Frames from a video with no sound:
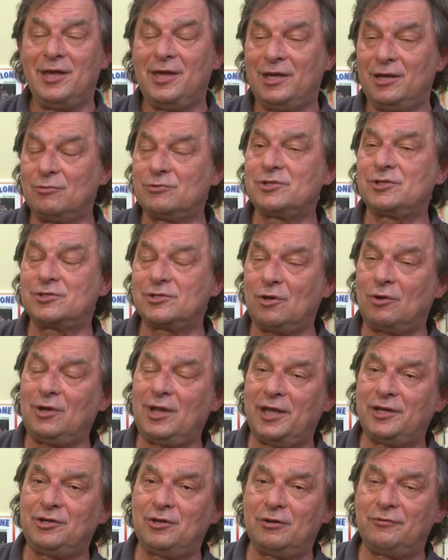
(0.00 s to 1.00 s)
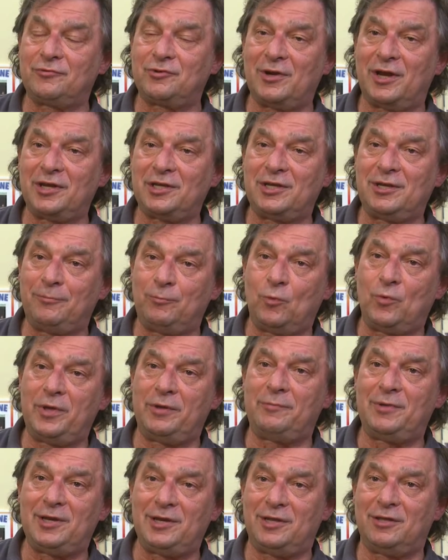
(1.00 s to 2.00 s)
It was this whole idea of trying to keep
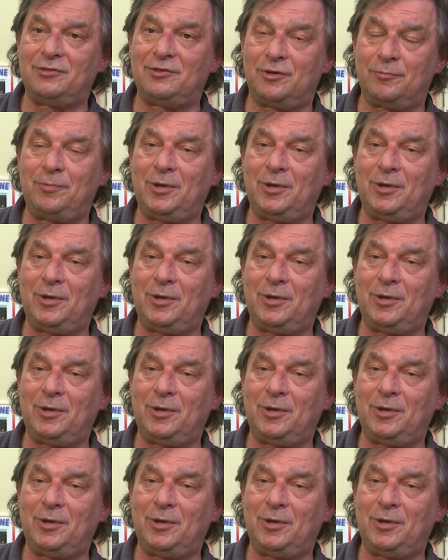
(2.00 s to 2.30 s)
women in their